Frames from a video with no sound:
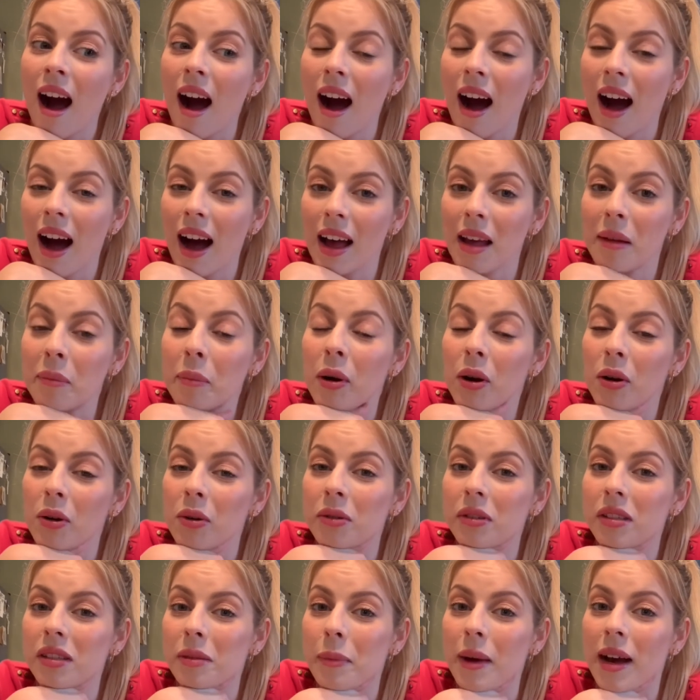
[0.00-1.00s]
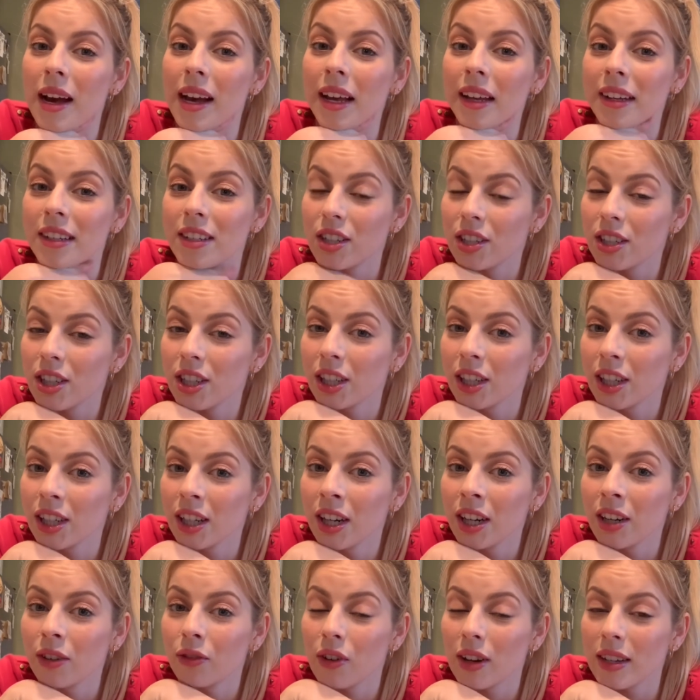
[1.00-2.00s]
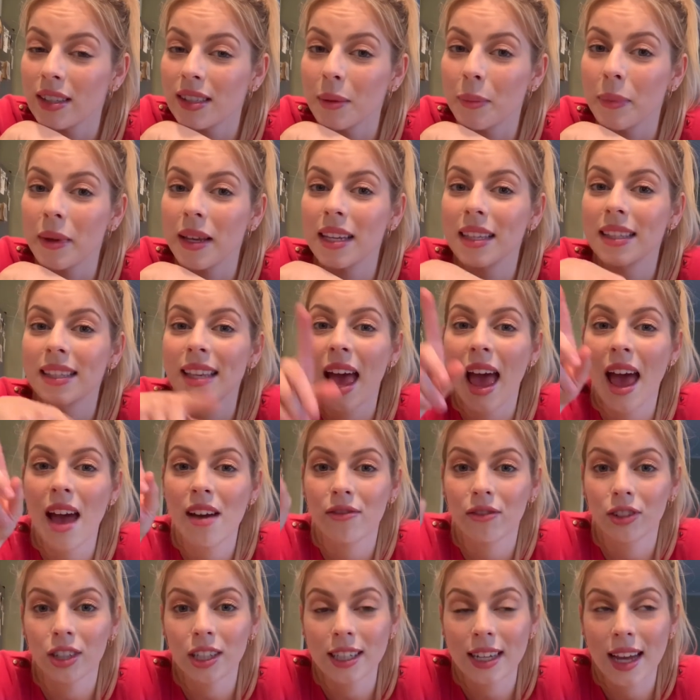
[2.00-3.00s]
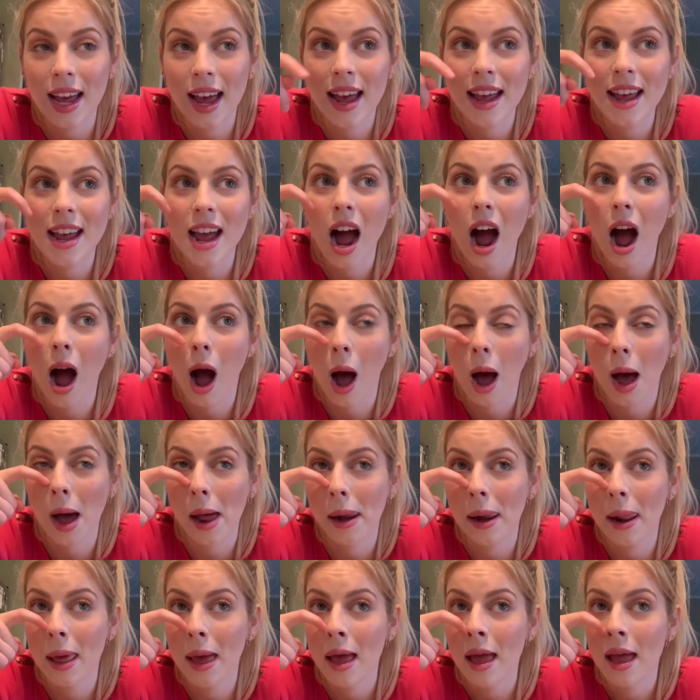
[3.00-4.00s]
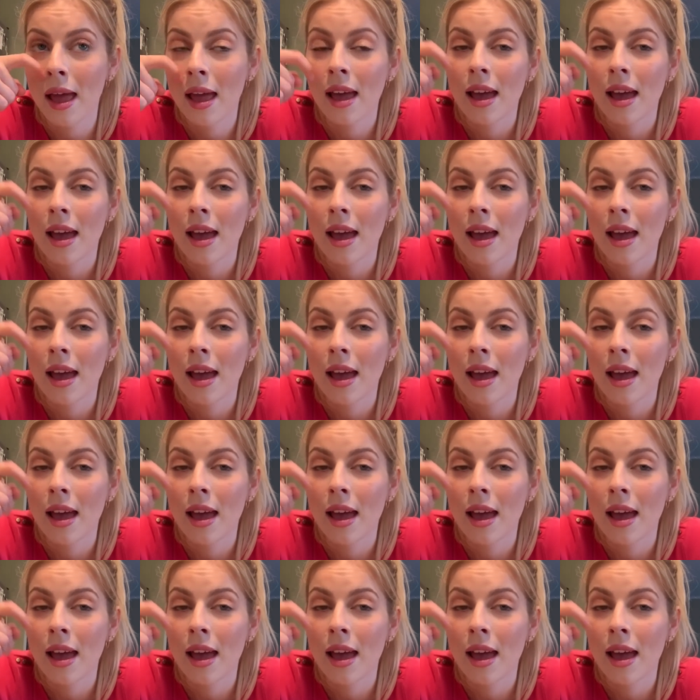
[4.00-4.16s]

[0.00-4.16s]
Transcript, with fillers: I post my dinner recipes every day on